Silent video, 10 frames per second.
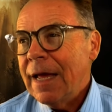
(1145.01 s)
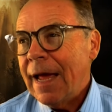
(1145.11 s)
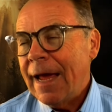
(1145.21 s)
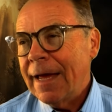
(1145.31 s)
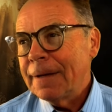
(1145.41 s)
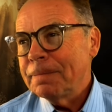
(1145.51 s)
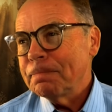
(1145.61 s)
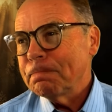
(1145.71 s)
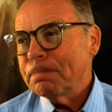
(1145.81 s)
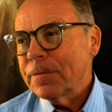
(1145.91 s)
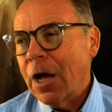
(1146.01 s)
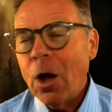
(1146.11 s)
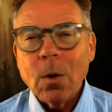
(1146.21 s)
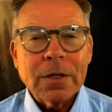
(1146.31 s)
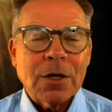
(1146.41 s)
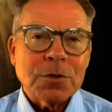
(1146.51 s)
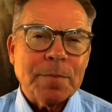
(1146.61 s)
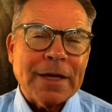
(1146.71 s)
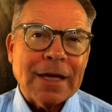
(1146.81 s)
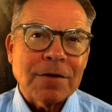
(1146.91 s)
and the Holy Ghost
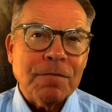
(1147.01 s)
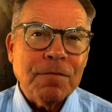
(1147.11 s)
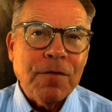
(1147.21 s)
began to